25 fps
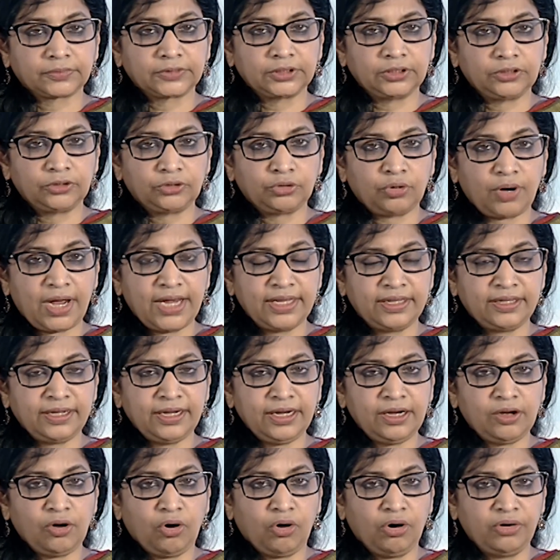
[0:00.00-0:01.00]
So I
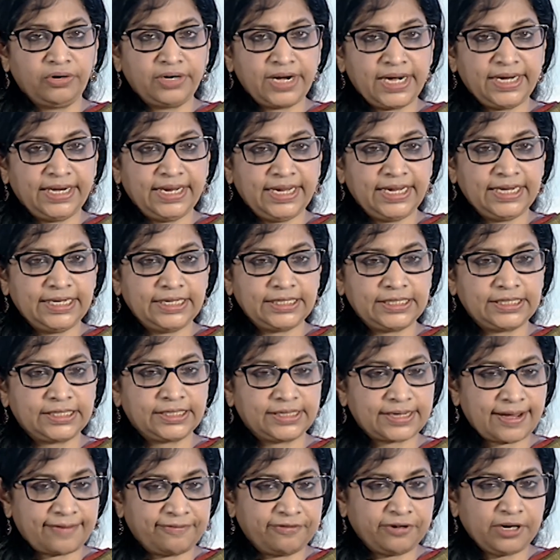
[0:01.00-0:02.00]
think already
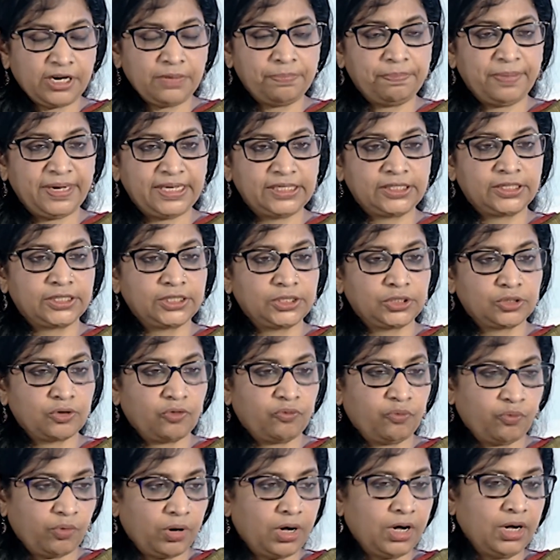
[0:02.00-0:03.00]
several pieces
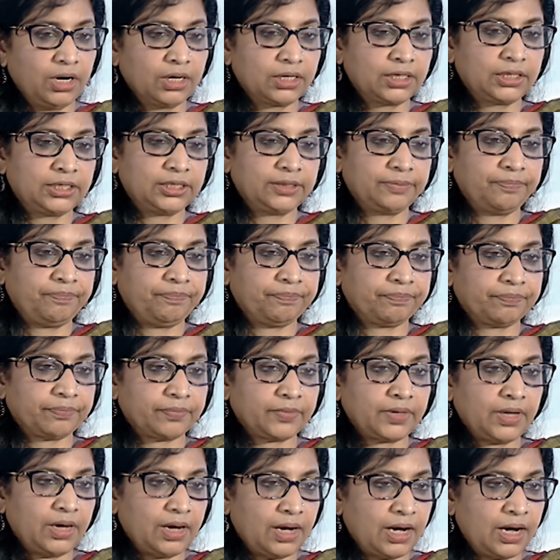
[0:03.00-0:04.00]
of work
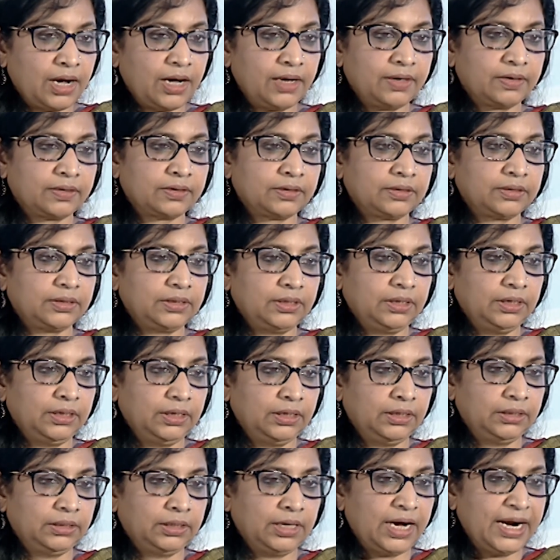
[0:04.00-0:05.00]
are
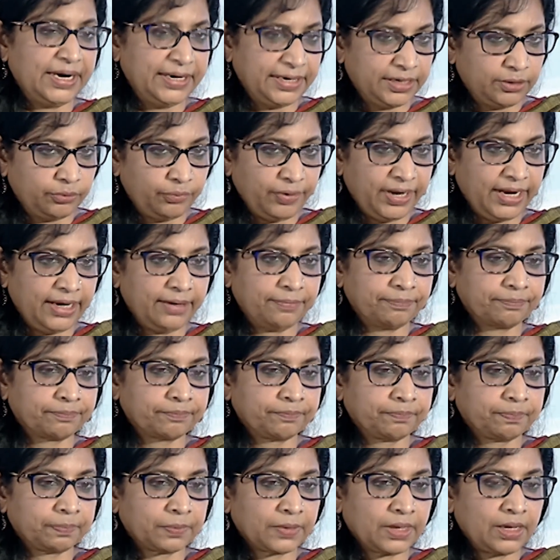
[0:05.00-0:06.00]
underway.
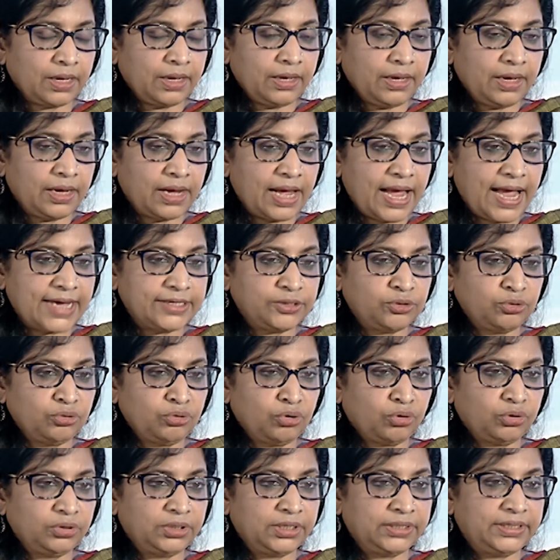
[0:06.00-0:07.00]
As you
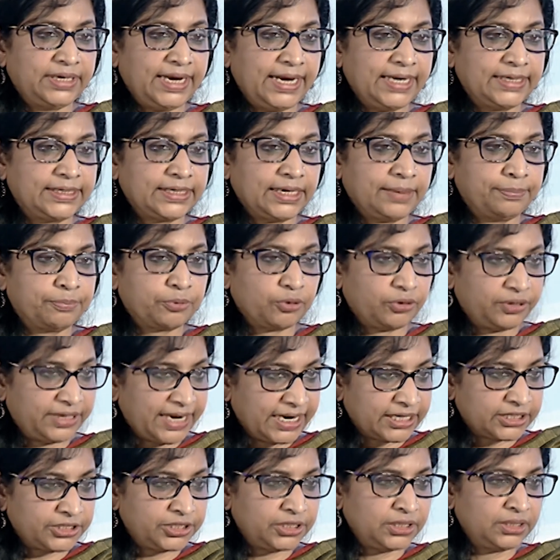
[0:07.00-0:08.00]
know, the data
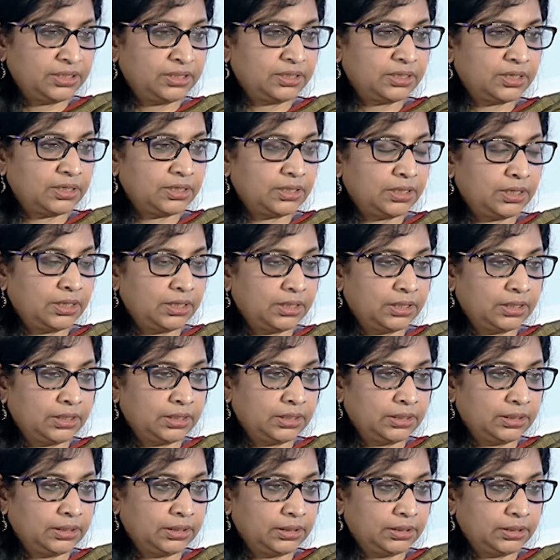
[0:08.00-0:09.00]
protection,
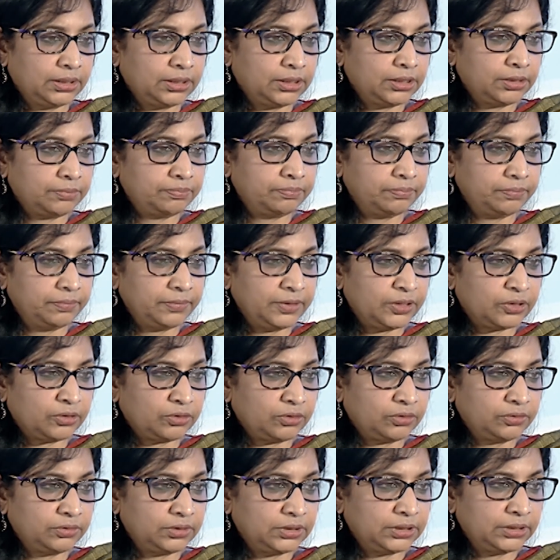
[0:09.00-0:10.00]

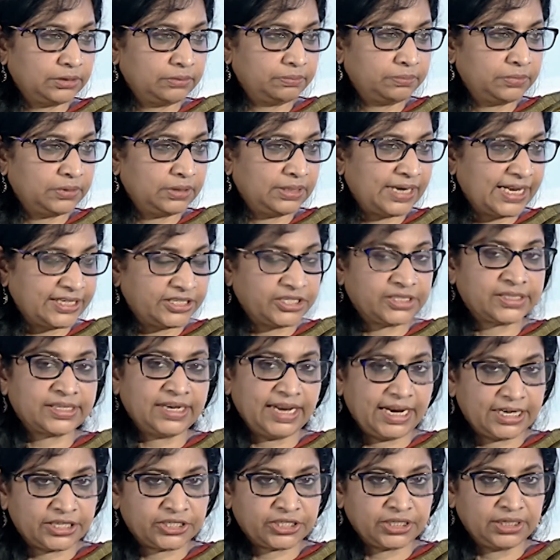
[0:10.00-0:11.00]
the
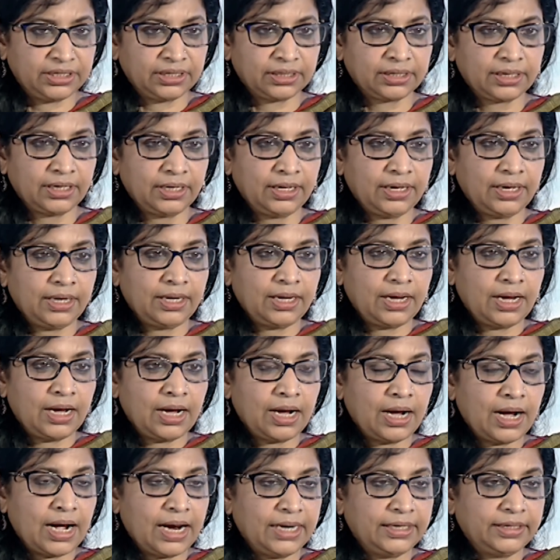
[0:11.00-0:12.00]
legislation
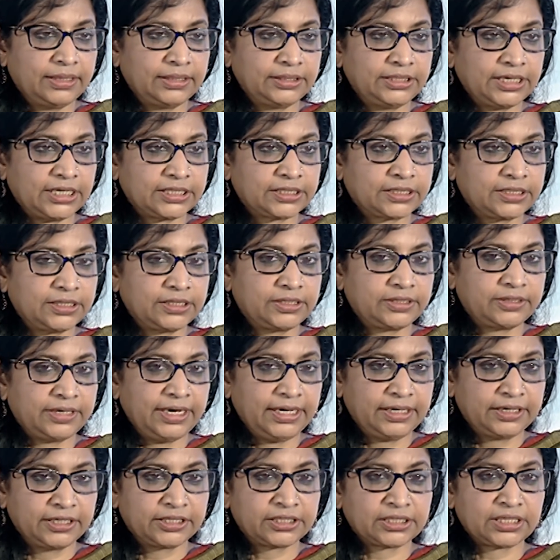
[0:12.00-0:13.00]
under Justice Sri
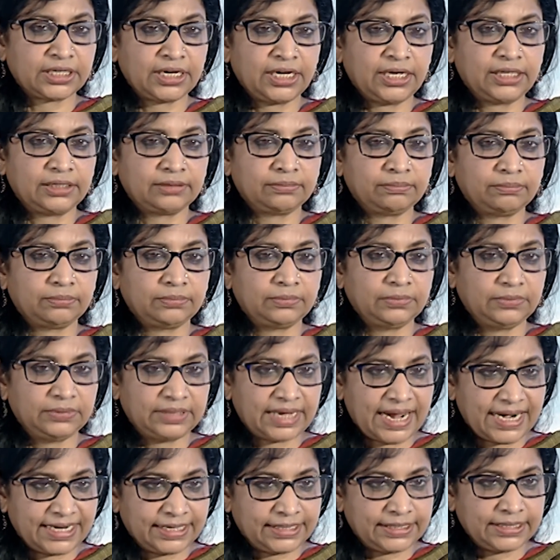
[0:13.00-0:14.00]
Krishna,
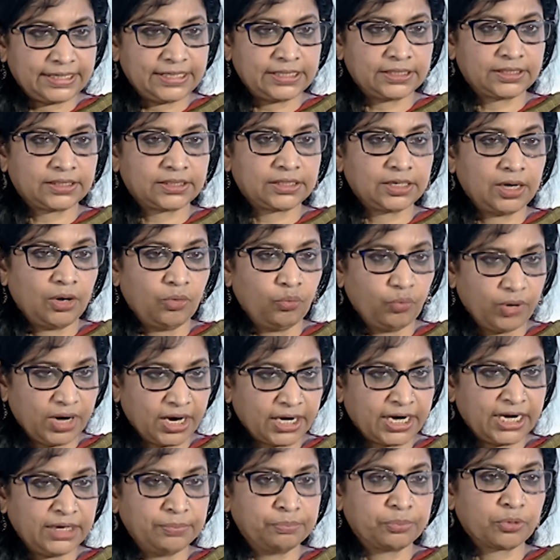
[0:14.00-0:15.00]
that is a
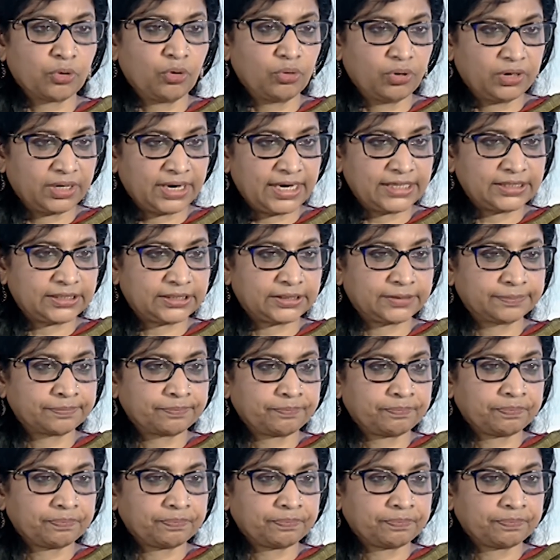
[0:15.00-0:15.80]
work in progress.